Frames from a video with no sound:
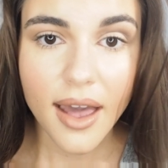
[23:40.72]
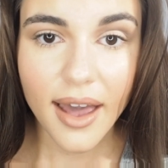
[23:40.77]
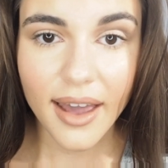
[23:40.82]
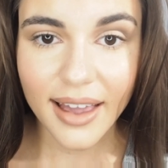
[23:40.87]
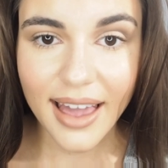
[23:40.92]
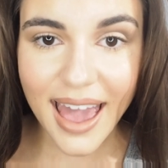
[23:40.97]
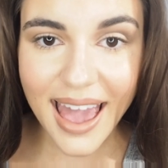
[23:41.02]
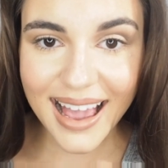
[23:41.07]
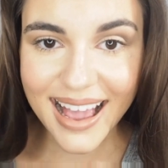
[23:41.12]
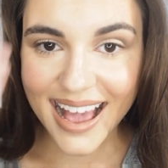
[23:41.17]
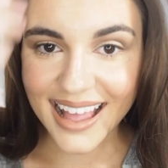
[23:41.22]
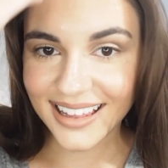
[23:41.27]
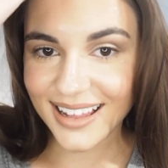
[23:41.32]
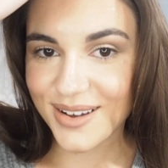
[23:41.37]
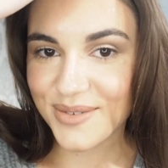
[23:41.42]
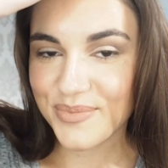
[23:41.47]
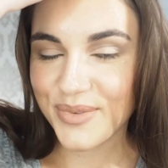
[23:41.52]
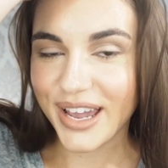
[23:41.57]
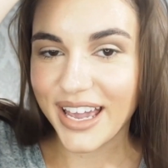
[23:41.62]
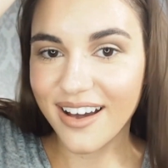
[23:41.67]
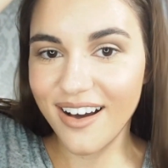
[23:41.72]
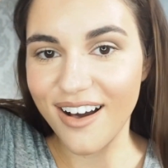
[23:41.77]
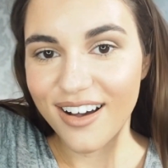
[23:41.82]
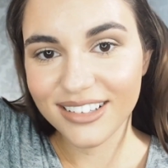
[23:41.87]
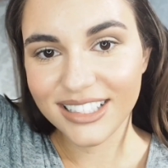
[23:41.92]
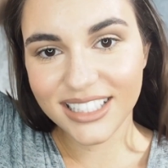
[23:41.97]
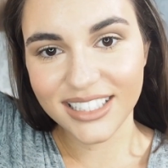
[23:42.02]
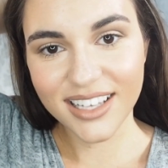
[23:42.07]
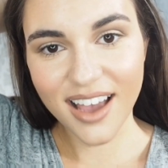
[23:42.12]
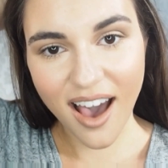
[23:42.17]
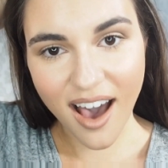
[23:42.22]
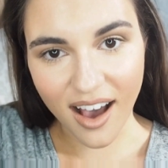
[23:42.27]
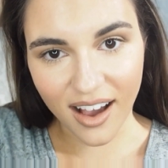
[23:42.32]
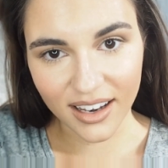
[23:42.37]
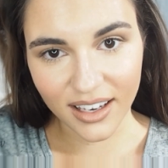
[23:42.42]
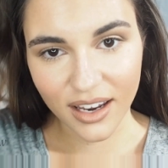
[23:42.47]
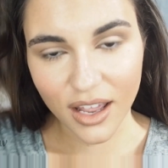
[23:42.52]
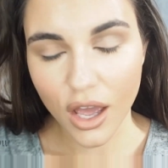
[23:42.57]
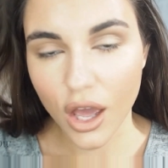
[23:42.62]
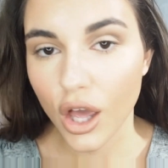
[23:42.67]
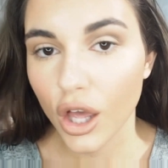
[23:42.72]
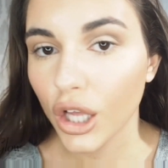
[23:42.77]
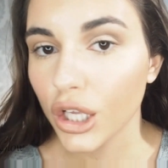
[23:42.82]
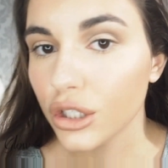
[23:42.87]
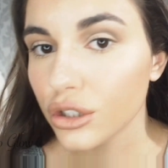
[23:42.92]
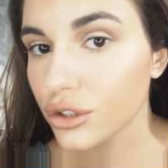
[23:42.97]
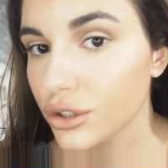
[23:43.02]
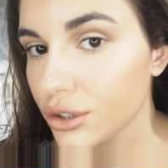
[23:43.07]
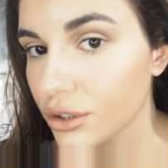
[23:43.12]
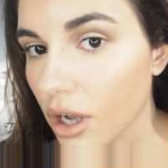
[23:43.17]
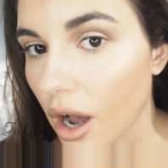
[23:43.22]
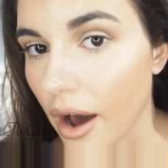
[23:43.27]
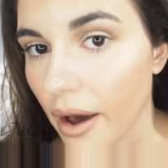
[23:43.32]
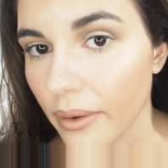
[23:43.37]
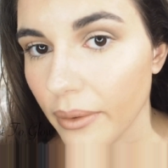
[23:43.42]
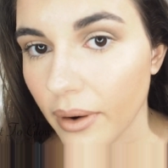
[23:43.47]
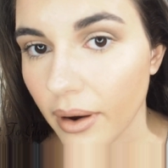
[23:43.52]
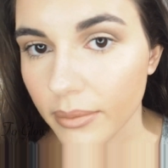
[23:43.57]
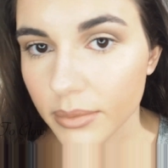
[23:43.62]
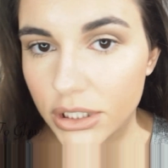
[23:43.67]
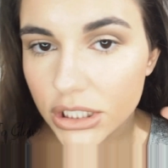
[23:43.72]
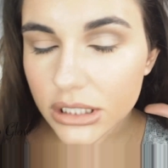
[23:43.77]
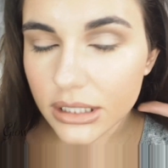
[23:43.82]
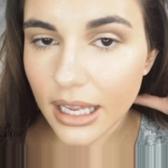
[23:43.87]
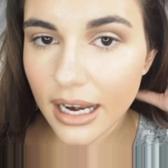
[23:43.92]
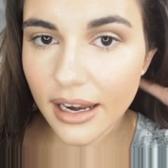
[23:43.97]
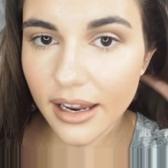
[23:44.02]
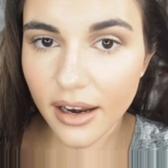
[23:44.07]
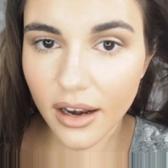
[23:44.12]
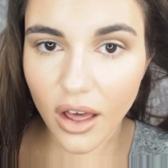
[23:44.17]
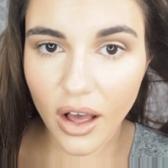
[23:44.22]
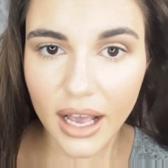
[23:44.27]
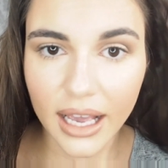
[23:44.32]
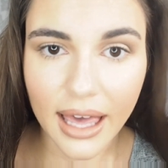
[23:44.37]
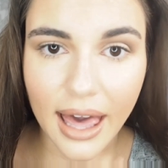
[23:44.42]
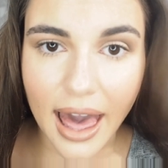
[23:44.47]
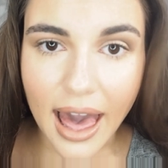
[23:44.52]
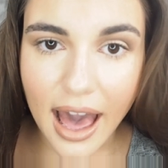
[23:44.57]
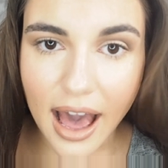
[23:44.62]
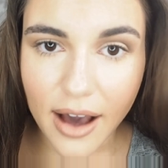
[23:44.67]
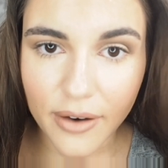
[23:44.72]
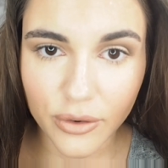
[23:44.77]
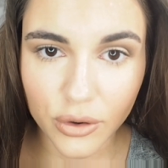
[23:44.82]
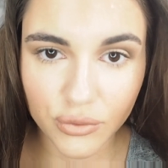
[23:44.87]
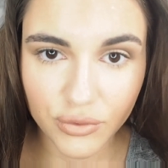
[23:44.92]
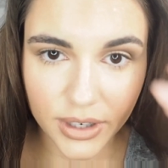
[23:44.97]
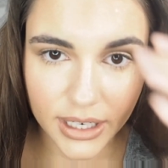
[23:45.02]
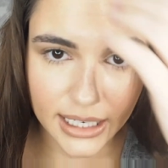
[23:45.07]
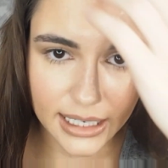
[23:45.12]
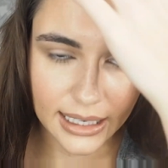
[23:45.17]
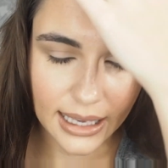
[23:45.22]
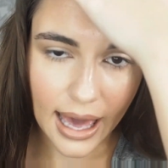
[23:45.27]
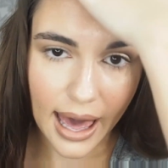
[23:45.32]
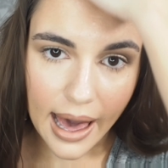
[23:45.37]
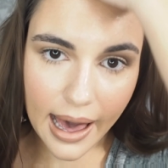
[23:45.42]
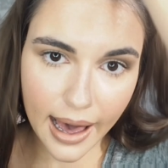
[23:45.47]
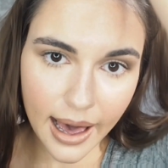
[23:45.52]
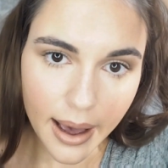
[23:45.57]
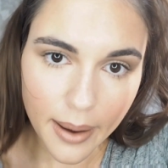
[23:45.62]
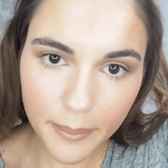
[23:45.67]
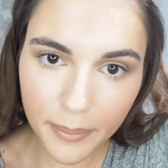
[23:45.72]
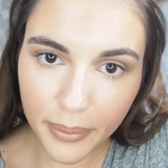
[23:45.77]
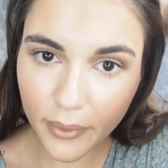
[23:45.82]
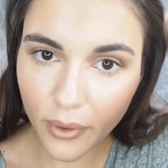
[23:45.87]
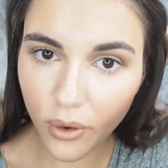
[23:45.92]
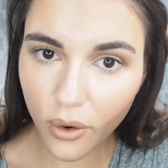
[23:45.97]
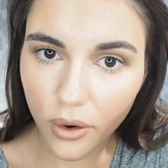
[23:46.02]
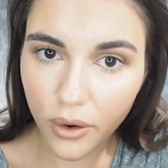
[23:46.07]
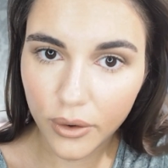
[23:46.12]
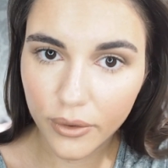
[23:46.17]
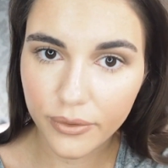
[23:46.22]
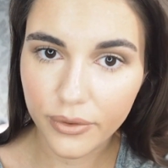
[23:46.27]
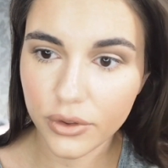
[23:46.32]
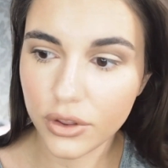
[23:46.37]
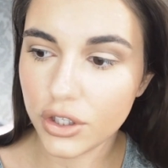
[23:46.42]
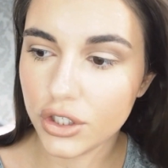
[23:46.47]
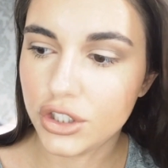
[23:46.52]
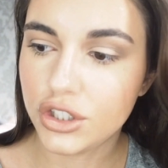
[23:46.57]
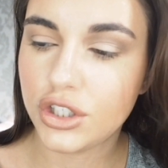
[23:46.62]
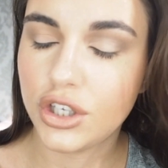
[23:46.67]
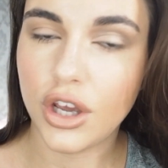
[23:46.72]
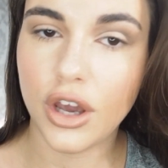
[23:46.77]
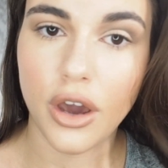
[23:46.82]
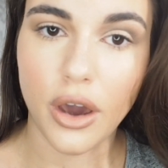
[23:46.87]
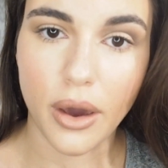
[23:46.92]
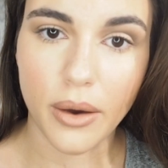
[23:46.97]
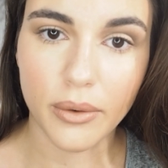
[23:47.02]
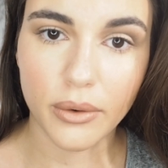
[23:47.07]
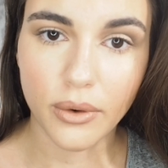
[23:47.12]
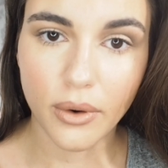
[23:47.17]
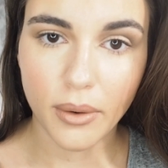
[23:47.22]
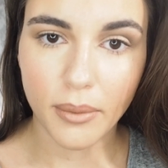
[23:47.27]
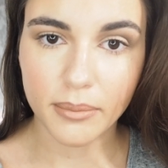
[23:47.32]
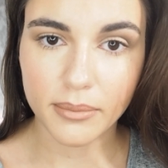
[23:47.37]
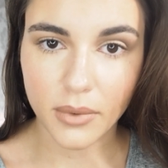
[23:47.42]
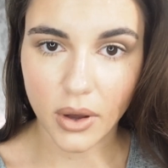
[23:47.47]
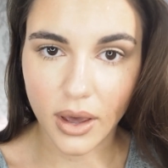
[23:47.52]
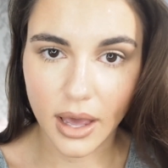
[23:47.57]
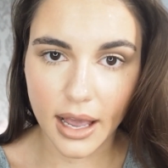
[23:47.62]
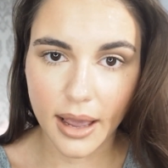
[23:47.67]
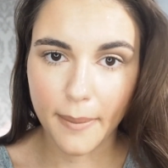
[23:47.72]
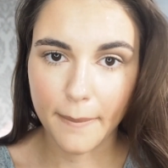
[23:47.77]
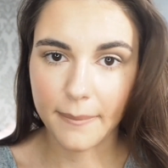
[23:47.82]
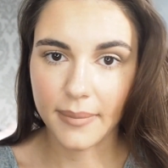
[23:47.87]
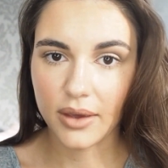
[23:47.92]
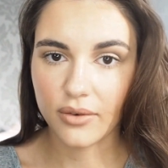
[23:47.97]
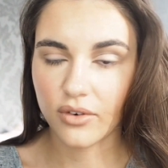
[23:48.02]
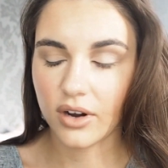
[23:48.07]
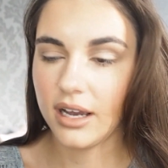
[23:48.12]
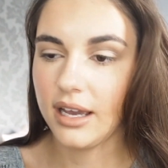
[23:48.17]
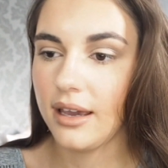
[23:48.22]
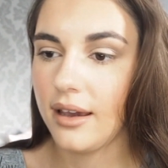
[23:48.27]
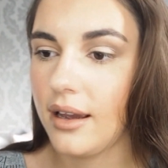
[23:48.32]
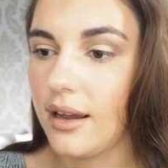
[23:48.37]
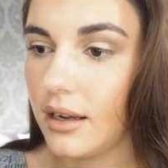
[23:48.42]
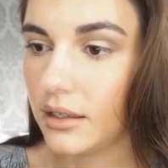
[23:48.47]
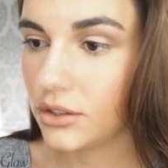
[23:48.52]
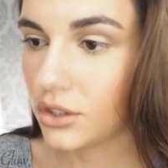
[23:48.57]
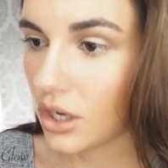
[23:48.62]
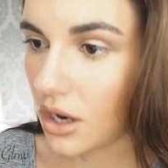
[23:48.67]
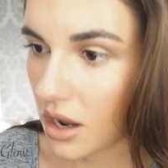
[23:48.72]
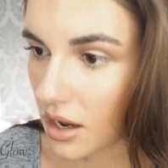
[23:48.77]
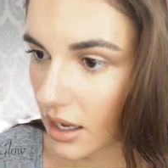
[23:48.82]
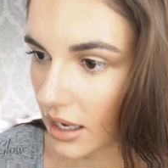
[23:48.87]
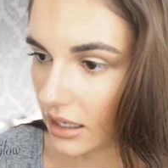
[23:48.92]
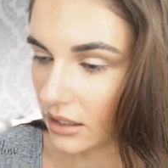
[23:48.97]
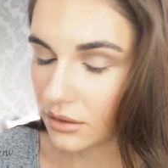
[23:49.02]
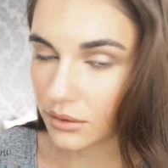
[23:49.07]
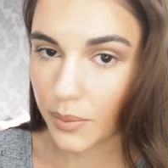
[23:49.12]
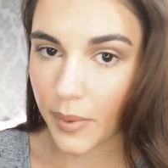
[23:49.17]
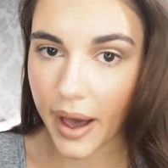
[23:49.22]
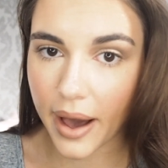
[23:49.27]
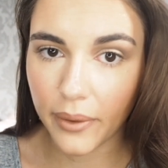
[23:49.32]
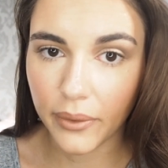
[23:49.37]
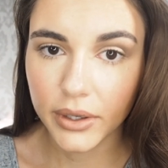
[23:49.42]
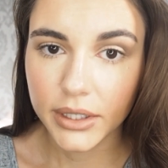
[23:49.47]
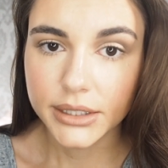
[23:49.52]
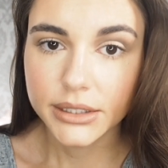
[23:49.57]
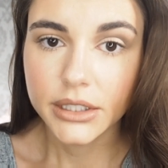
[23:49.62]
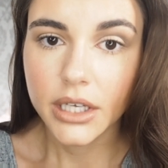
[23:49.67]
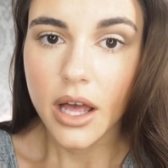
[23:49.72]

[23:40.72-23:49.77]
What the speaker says: Okay, and then we are done. So I'm just going to like have a recap of the two. I've got my mirror here to look in as well.